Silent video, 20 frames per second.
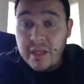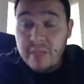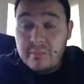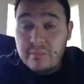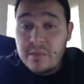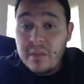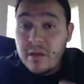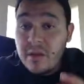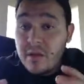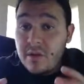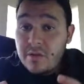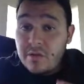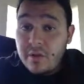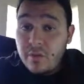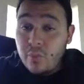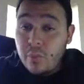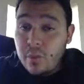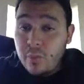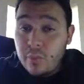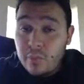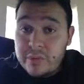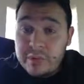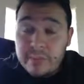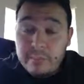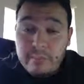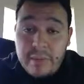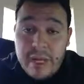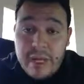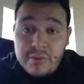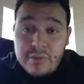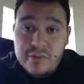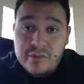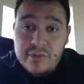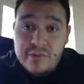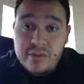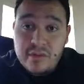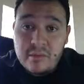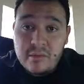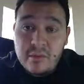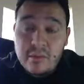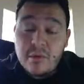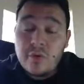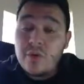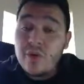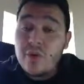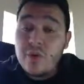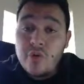him the one with the Bowser symbol,